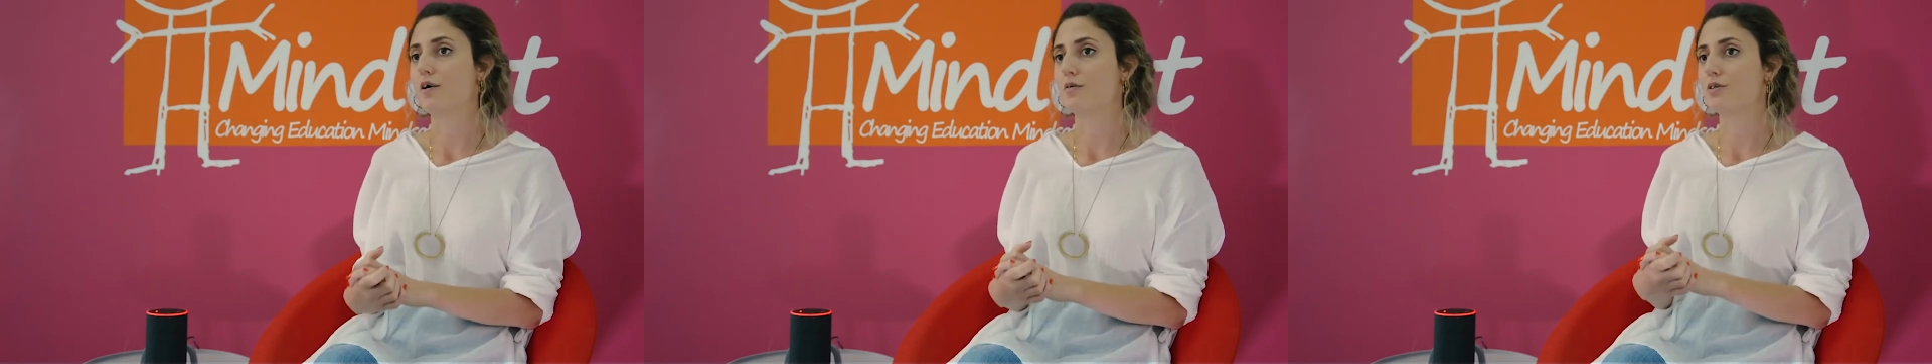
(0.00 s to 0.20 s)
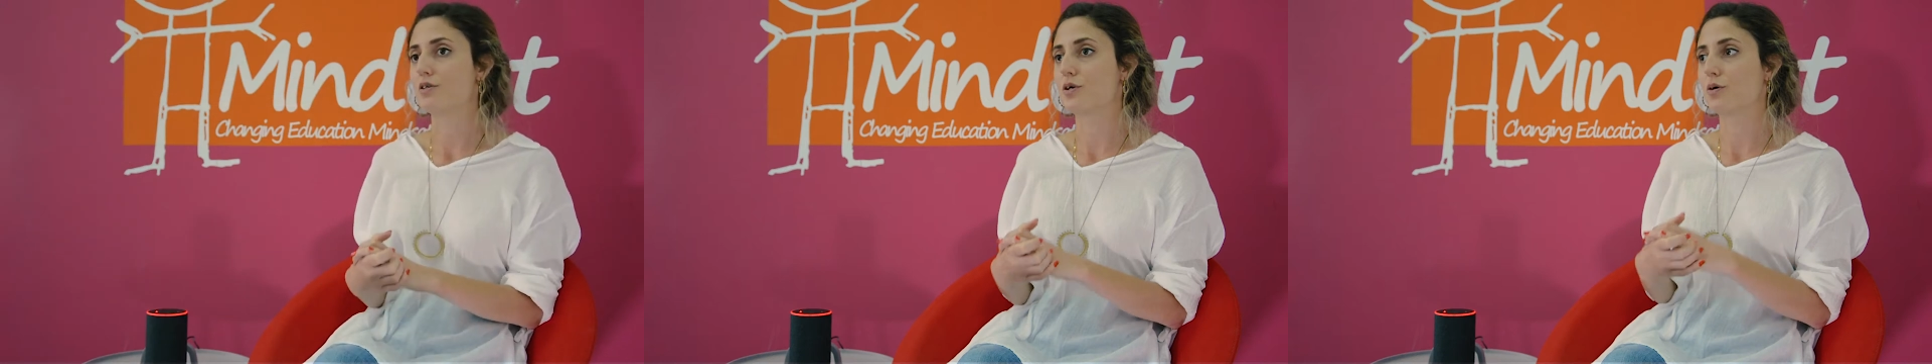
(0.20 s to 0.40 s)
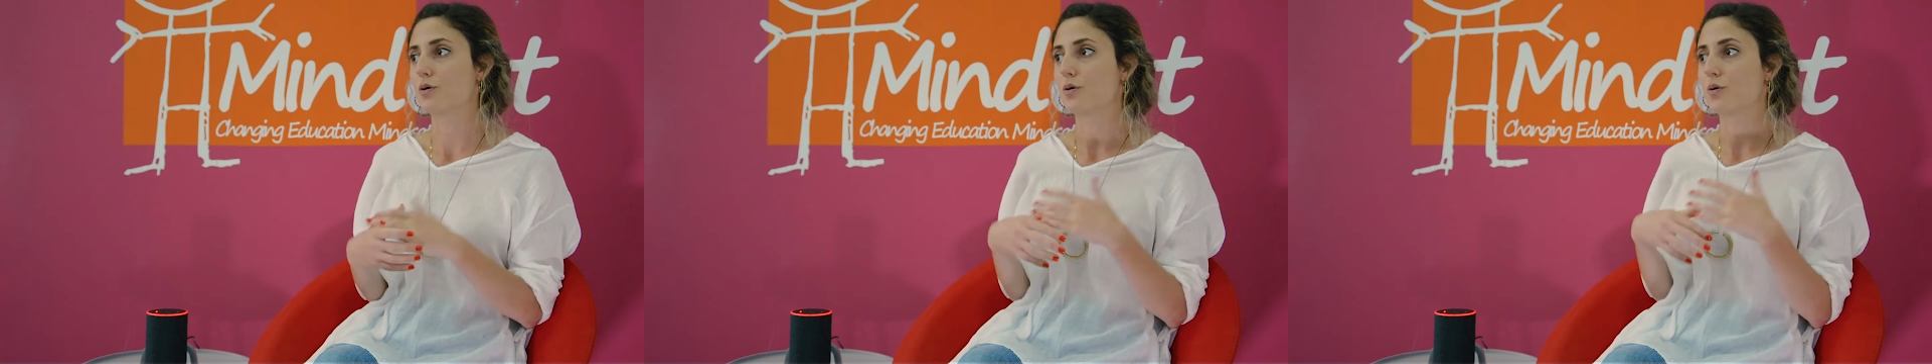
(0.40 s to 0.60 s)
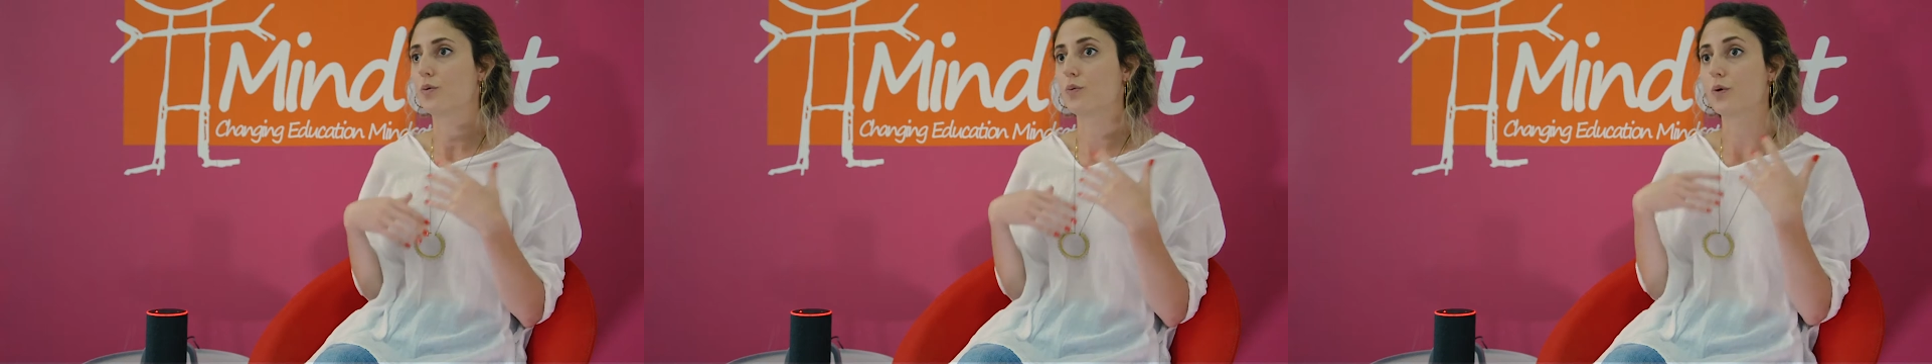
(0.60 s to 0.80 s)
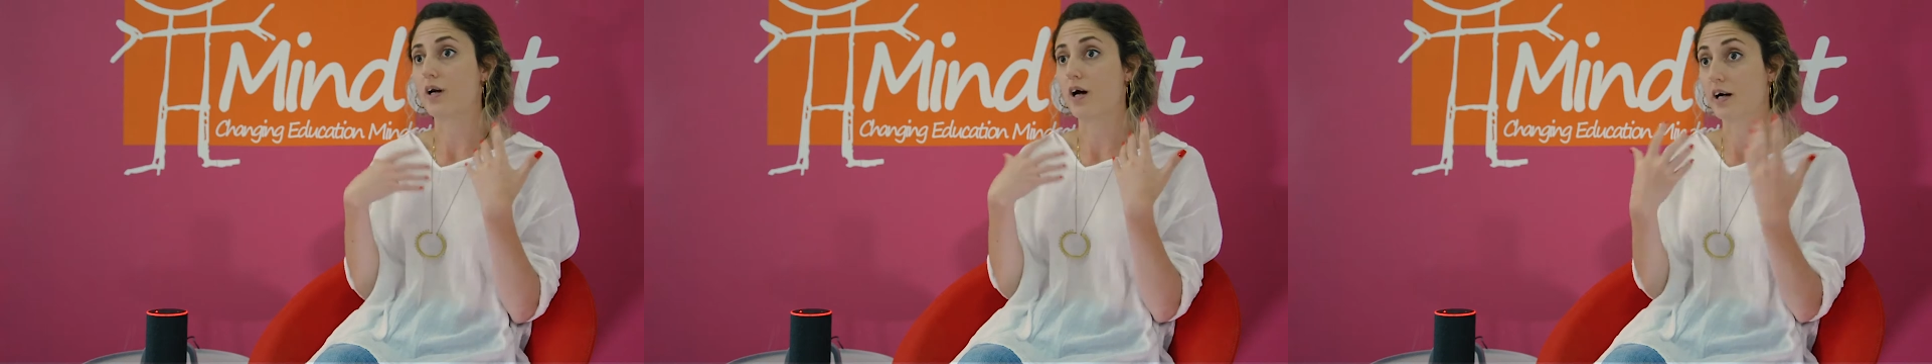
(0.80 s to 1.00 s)
So
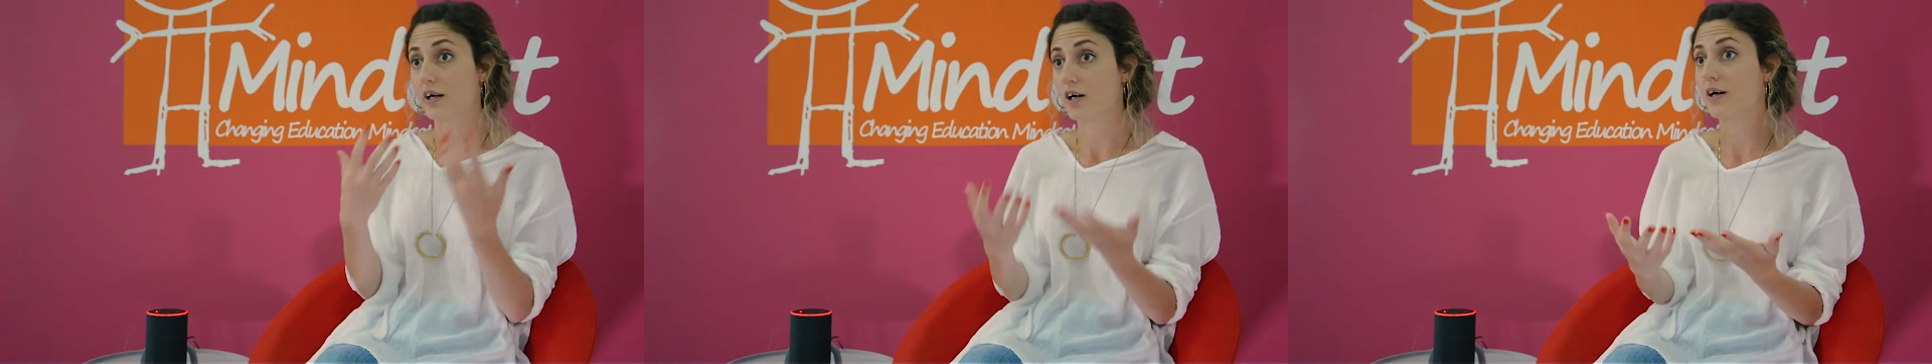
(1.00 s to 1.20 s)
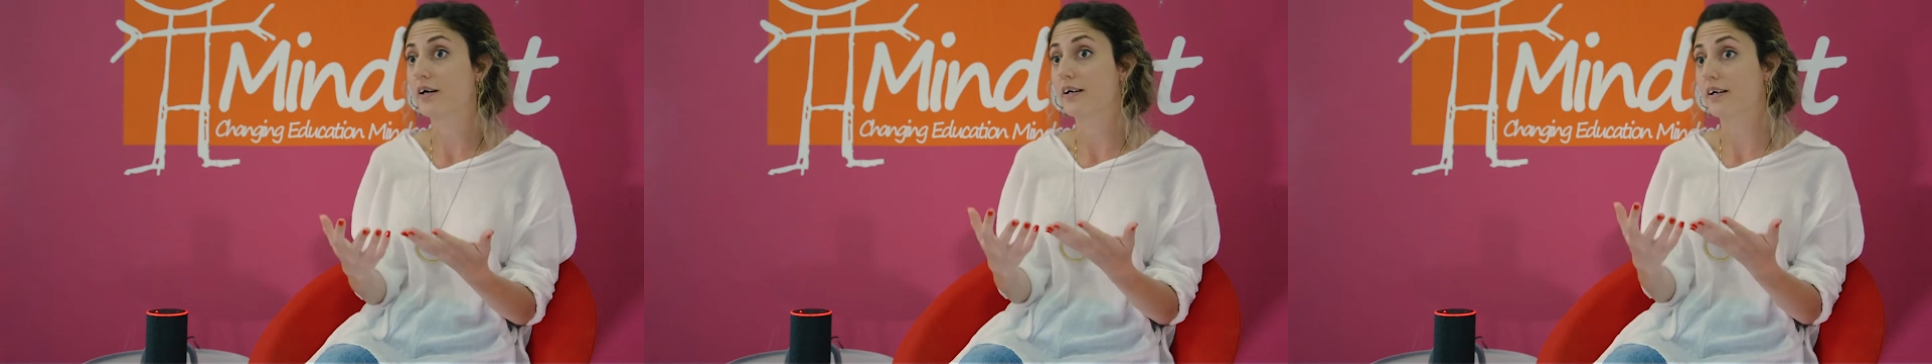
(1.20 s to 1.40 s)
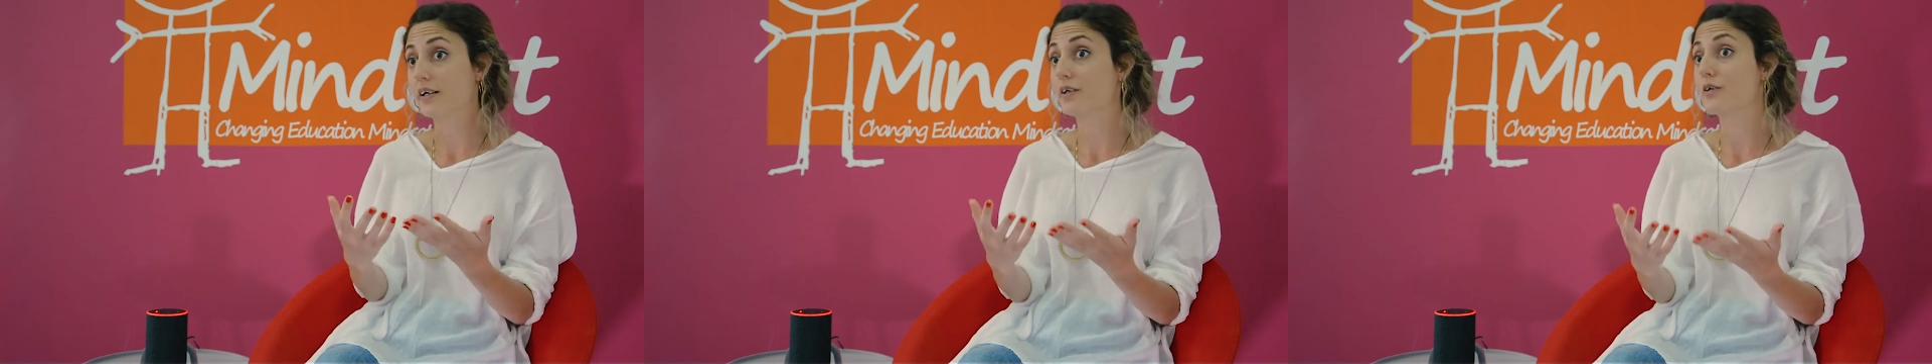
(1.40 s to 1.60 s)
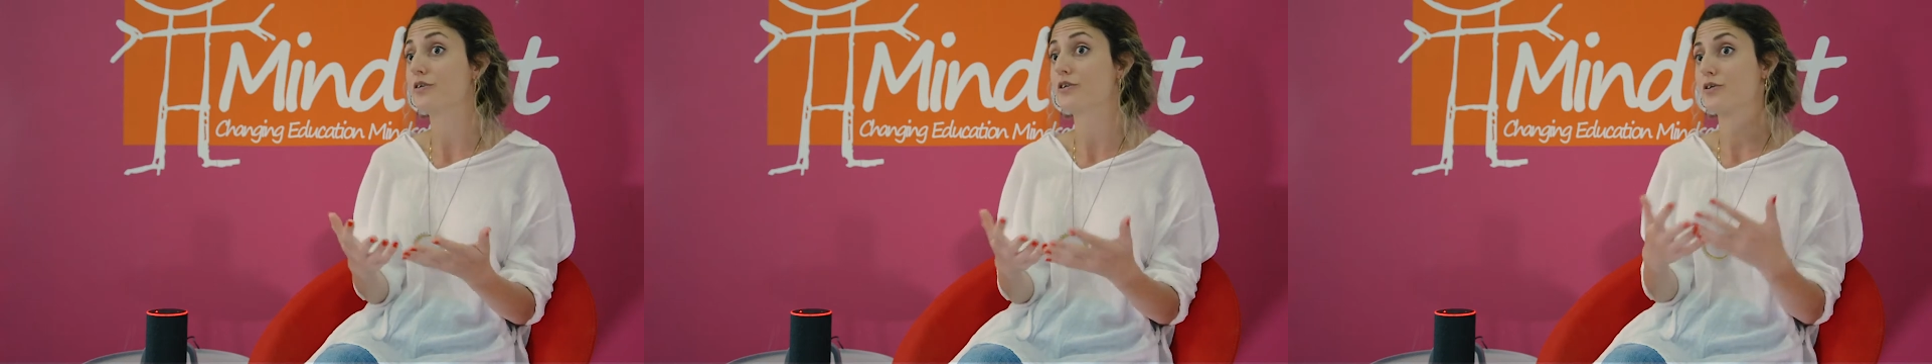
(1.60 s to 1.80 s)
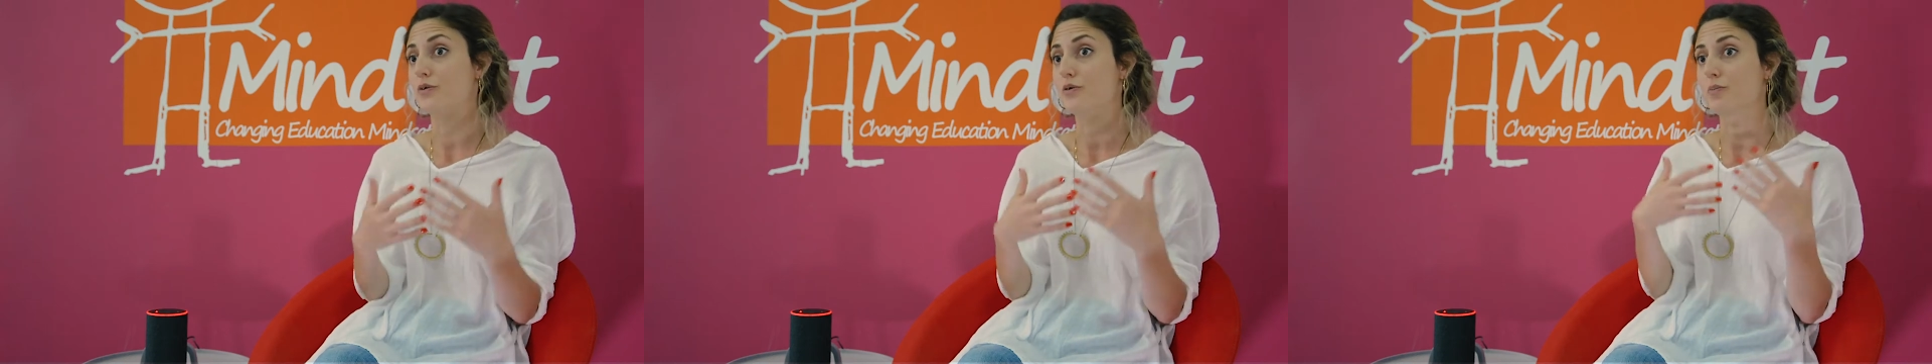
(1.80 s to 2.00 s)
when I got here
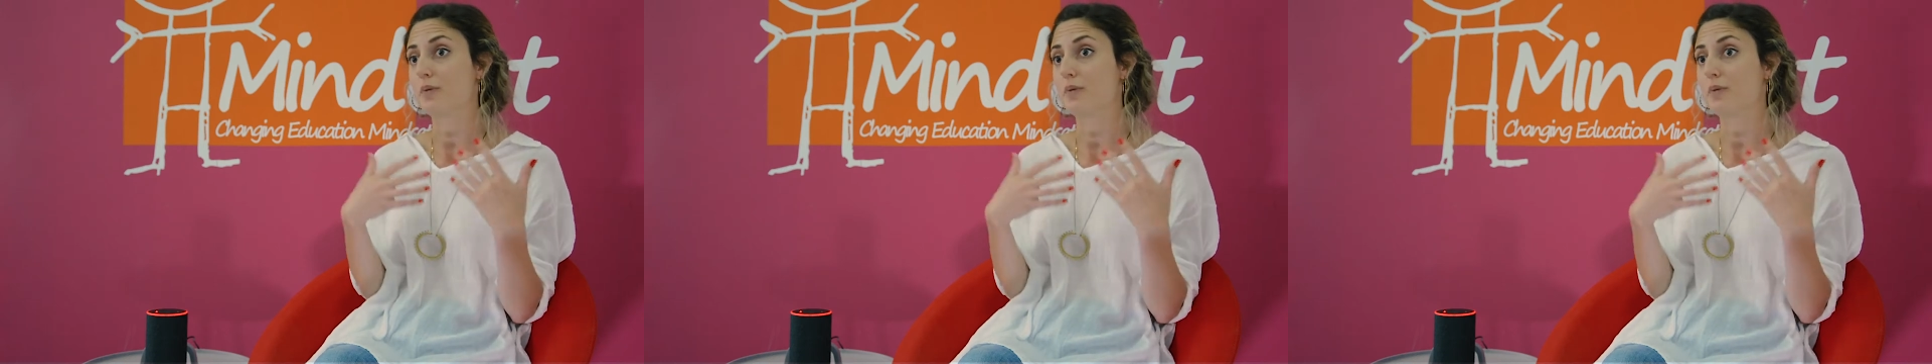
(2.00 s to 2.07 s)
to